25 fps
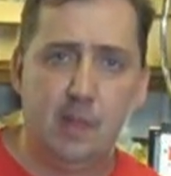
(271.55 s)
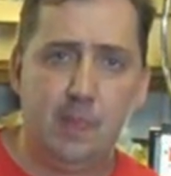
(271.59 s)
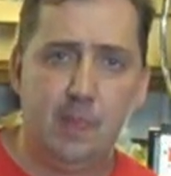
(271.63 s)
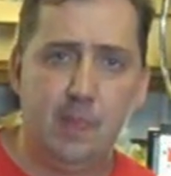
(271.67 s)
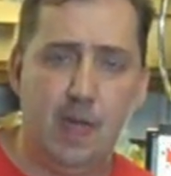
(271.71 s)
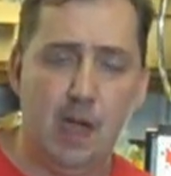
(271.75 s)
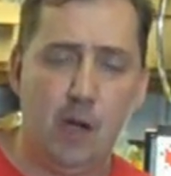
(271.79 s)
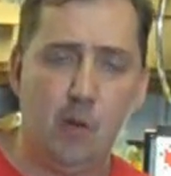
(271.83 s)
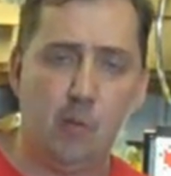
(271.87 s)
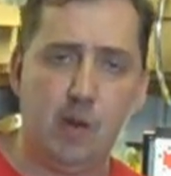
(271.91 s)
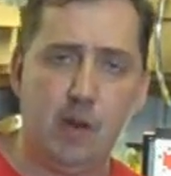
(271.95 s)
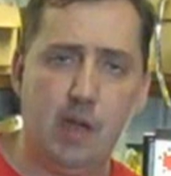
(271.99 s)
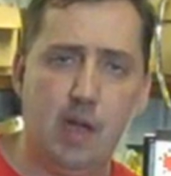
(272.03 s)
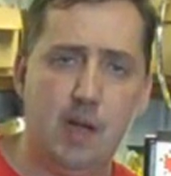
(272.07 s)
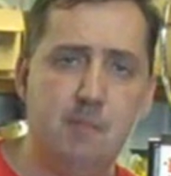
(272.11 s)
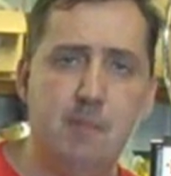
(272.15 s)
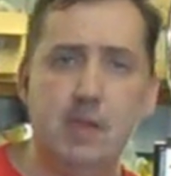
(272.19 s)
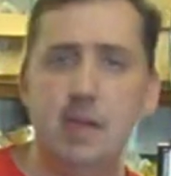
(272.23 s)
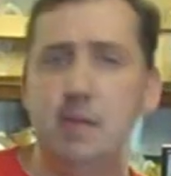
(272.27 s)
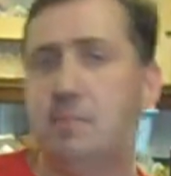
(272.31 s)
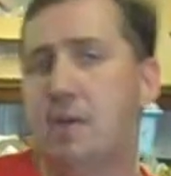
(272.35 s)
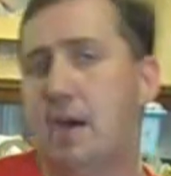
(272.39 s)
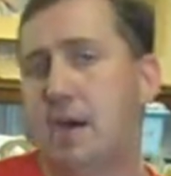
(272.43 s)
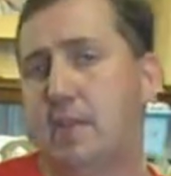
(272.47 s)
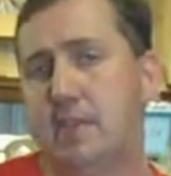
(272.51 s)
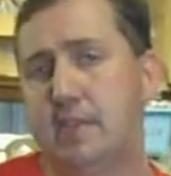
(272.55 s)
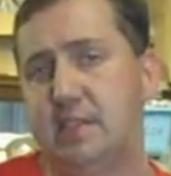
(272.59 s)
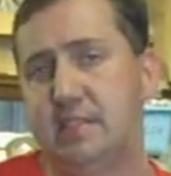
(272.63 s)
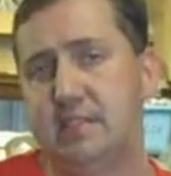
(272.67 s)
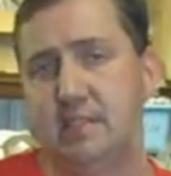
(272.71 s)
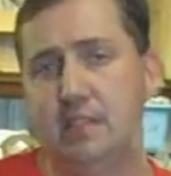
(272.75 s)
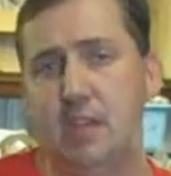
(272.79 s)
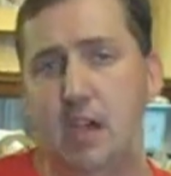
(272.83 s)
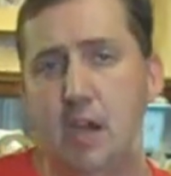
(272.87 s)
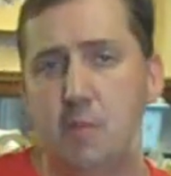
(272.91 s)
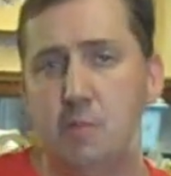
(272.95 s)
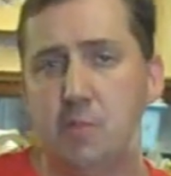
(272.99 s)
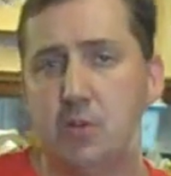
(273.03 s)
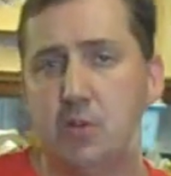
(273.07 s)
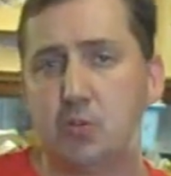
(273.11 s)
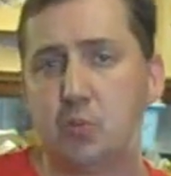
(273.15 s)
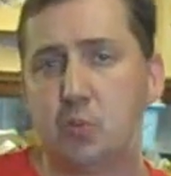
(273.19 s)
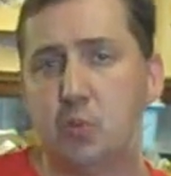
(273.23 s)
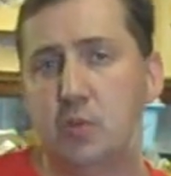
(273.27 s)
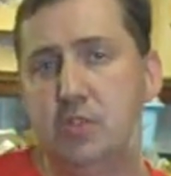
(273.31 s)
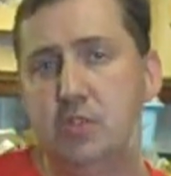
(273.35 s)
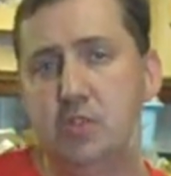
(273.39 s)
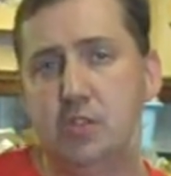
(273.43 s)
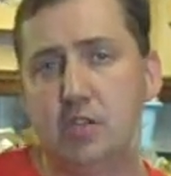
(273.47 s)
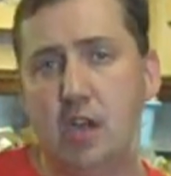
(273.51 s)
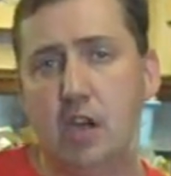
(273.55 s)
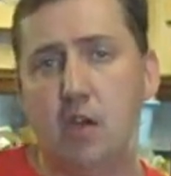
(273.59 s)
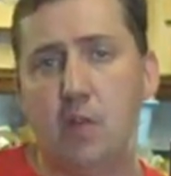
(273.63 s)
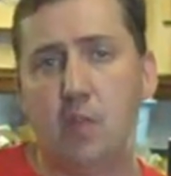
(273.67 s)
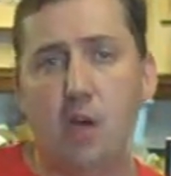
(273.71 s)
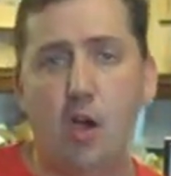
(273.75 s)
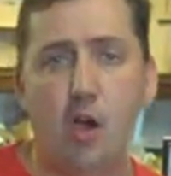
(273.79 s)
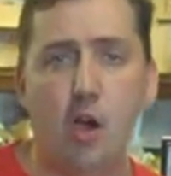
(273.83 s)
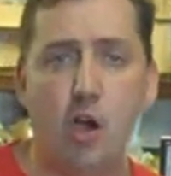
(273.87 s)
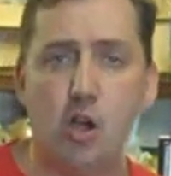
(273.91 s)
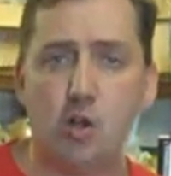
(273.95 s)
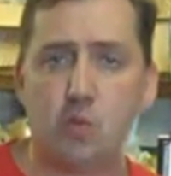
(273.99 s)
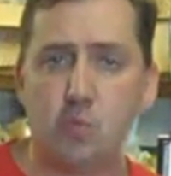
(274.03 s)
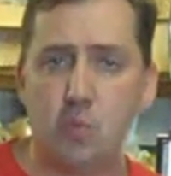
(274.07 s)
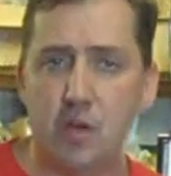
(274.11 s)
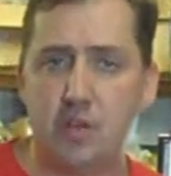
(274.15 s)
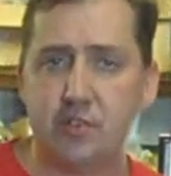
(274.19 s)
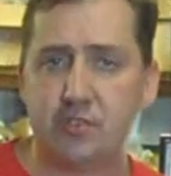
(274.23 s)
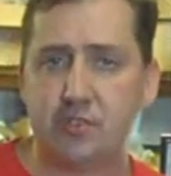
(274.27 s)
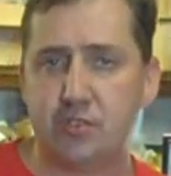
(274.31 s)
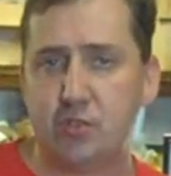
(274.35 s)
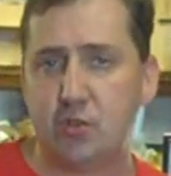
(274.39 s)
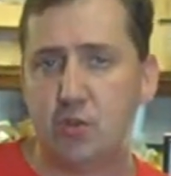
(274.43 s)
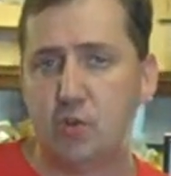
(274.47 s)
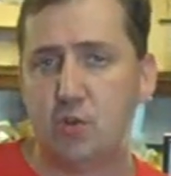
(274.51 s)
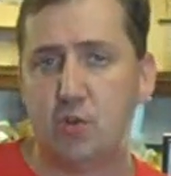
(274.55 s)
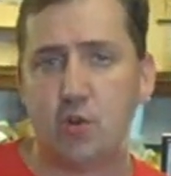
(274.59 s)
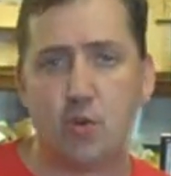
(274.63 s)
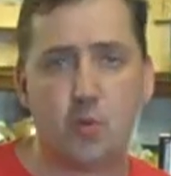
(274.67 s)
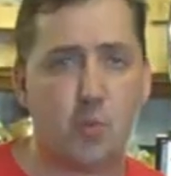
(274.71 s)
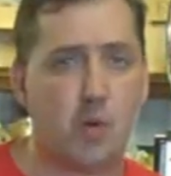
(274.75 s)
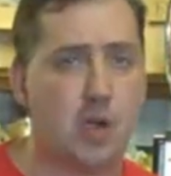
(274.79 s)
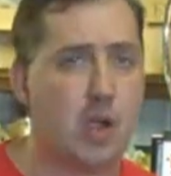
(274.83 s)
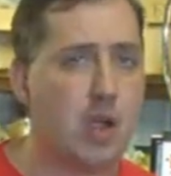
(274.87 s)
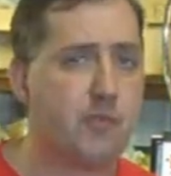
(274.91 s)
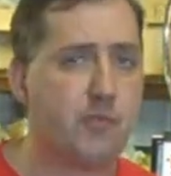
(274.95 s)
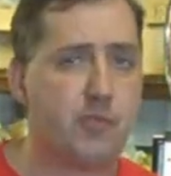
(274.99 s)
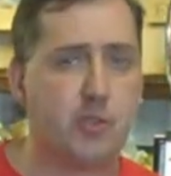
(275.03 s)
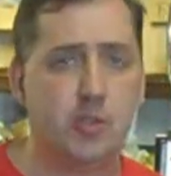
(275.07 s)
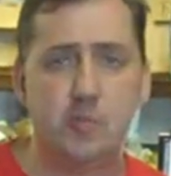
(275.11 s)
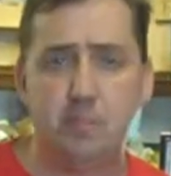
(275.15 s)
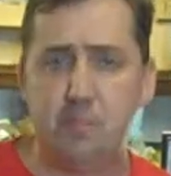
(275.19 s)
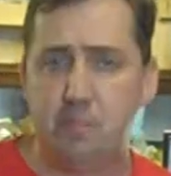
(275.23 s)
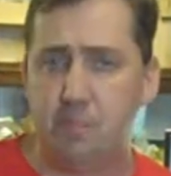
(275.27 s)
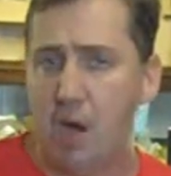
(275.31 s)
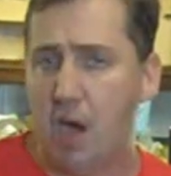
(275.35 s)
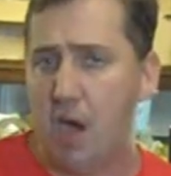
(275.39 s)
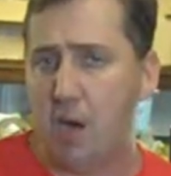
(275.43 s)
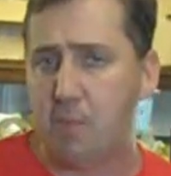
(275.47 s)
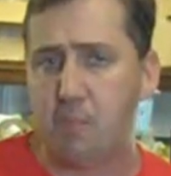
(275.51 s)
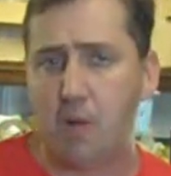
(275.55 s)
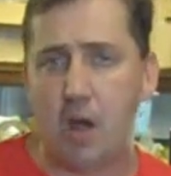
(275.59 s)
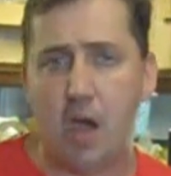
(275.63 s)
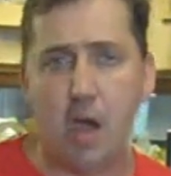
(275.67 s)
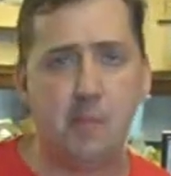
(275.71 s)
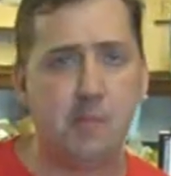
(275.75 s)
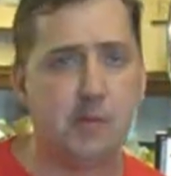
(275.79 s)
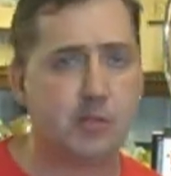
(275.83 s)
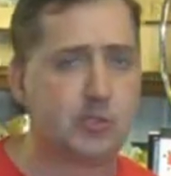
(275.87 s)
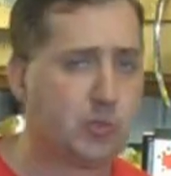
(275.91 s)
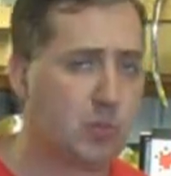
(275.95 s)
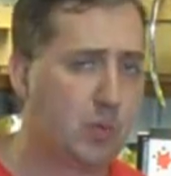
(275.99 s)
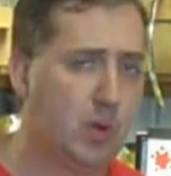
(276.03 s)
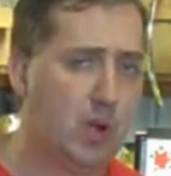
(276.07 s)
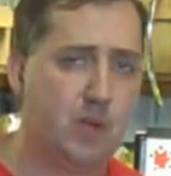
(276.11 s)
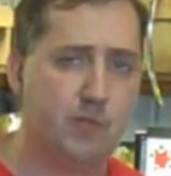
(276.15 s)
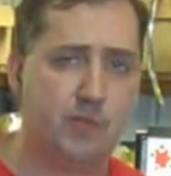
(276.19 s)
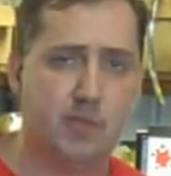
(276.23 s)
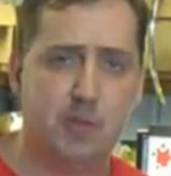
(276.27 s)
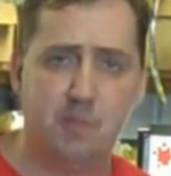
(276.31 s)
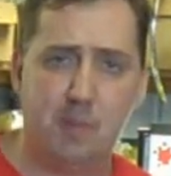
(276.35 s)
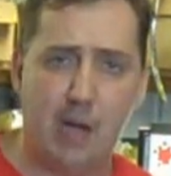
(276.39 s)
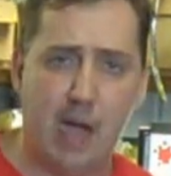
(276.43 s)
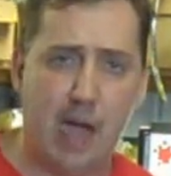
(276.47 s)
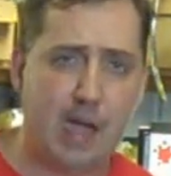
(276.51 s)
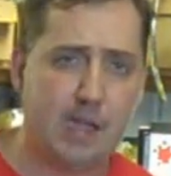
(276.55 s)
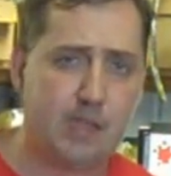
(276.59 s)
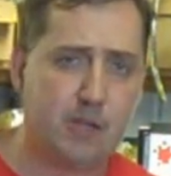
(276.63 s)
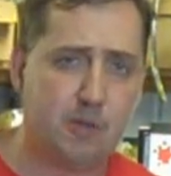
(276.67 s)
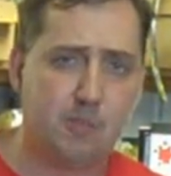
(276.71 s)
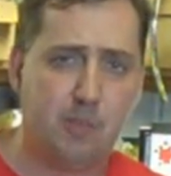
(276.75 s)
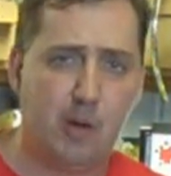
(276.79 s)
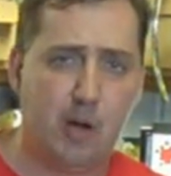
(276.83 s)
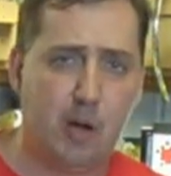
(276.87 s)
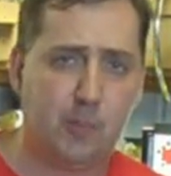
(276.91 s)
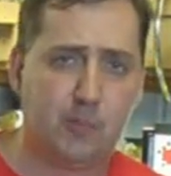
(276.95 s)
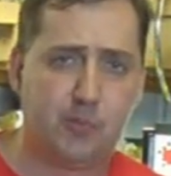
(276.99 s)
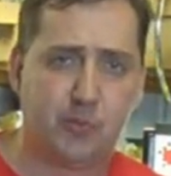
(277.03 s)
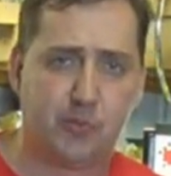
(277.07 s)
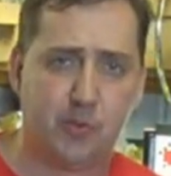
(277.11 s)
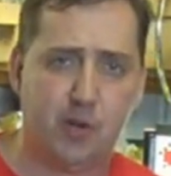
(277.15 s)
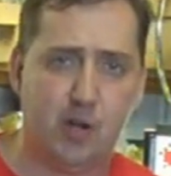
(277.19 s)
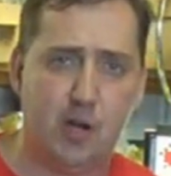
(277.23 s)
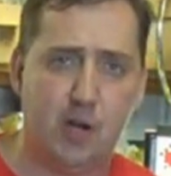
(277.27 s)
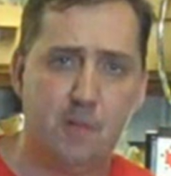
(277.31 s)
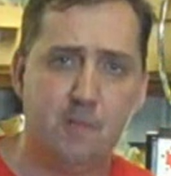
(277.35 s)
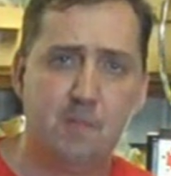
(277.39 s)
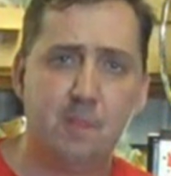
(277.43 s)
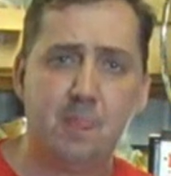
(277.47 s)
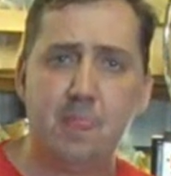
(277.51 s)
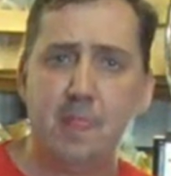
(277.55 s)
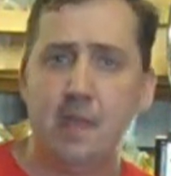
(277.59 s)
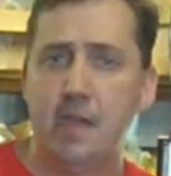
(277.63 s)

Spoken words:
Now, what do I mean by these numbers? When you go to the hardware store, wherever you, Bob Roberts, wherever you buy your bulbs from,